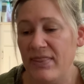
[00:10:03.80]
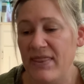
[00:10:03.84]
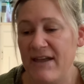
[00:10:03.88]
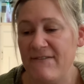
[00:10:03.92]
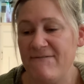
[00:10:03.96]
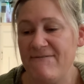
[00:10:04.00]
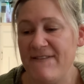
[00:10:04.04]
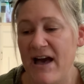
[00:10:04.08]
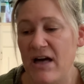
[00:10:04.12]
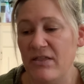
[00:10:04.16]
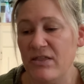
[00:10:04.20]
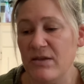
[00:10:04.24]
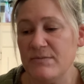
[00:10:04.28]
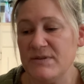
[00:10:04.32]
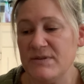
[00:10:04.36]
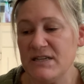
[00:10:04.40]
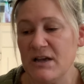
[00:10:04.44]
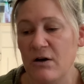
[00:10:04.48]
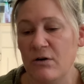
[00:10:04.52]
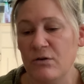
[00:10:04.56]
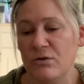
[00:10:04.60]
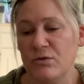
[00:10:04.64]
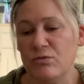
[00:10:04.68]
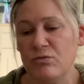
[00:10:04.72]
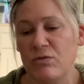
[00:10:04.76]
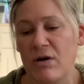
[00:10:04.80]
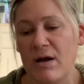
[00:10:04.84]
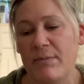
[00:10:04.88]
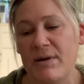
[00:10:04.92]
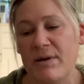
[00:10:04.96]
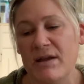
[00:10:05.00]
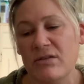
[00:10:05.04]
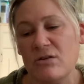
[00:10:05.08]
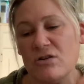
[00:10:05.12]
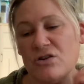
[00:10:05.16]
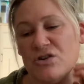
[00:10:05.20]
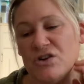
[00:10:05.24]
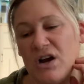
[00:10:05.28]
they found themselves
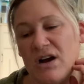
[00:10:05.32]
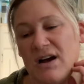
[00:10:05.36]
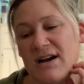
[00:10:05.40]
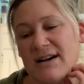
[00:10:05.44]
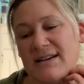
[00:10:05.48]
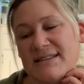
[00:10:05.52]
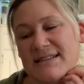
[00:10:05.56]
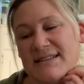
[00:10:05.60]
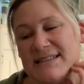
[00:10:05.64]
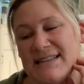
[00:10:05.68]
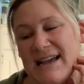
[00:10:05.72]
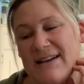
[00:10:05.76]
rubbing their jaws as